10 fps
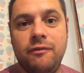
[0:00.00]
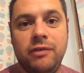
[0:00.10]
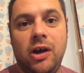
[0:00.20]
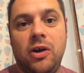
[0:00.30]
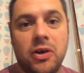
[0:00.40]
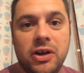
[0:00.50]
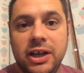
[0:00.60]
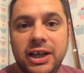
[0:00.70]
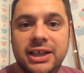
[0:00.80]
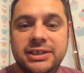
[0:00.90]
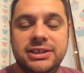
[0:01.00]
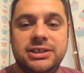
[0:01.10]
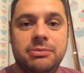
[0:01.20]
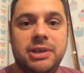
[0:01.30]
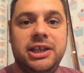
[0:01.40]
vlog. Is
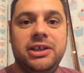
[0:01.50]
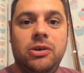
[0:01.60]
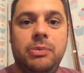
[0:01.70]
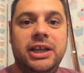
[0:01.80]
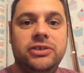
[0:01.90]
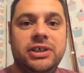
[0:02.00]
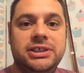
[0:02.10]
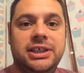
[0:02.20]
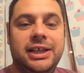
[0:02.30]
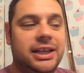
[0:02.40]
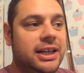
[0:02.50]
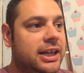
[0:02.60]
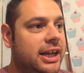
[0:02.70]
it something you'd all be interested in?